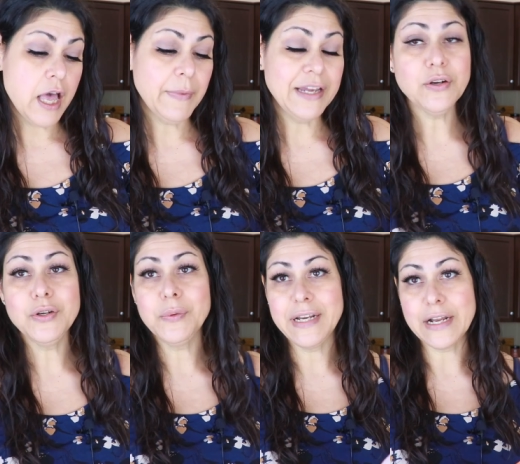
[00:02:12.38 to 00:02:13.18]
Um, I don't
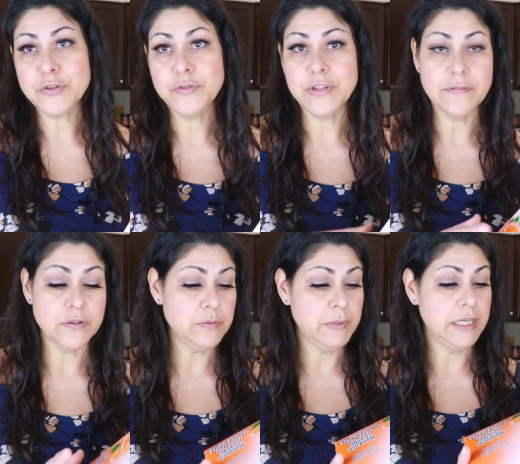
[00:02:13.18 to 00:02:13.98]
know what natural
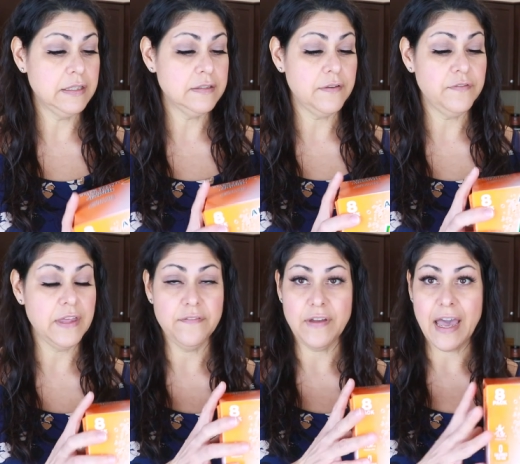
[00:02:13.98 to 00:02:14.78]
flavors means if
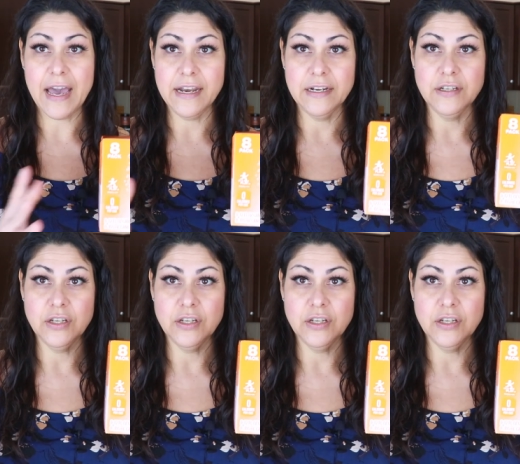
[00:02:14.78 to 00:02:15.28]
they've added,